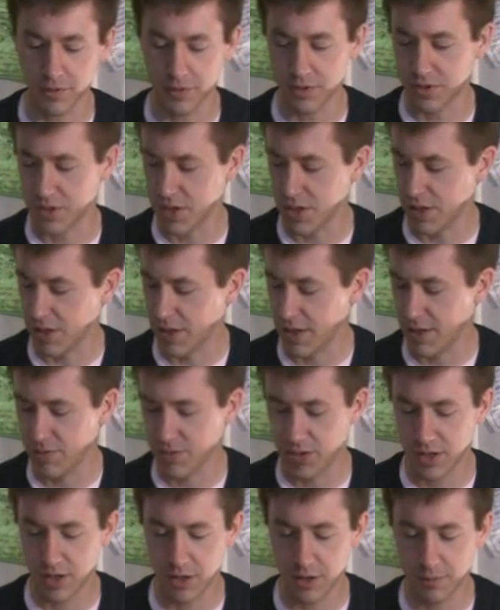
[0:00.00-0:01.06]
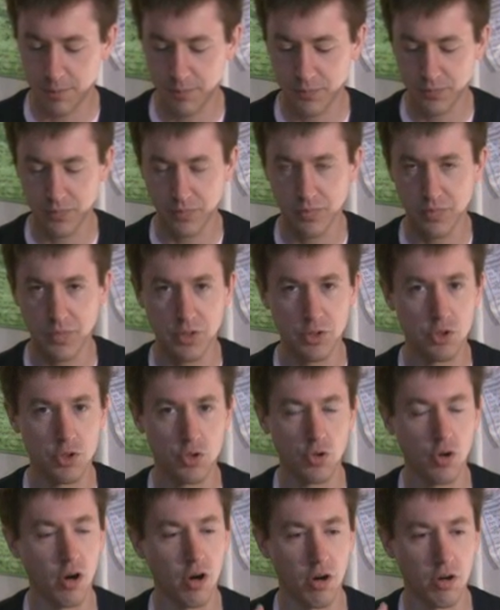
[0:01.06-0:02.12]
The tea leaves here,
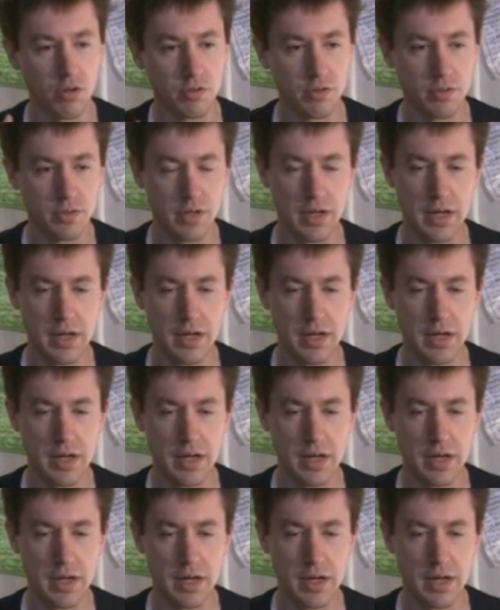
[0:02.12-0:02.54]
strong,